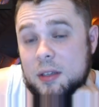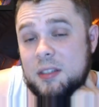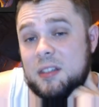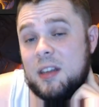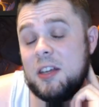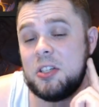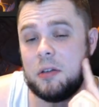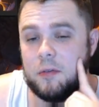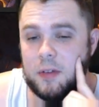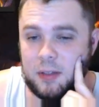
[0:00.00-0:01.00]

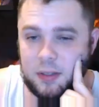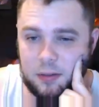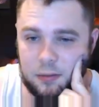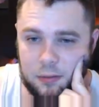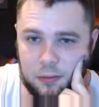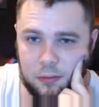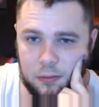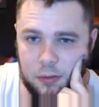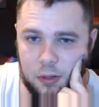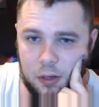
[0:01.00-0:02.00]
Extinction event.
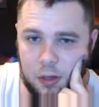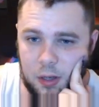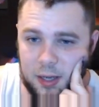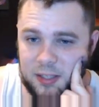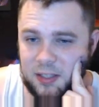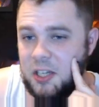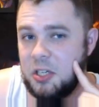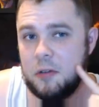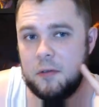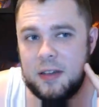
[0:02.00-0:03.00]

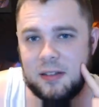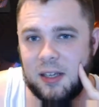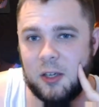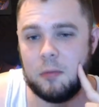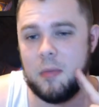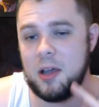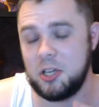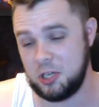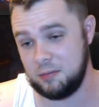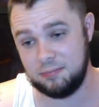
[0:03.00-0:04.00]
Extinction event to kill
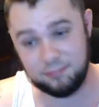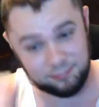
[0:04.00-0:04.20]
Maja.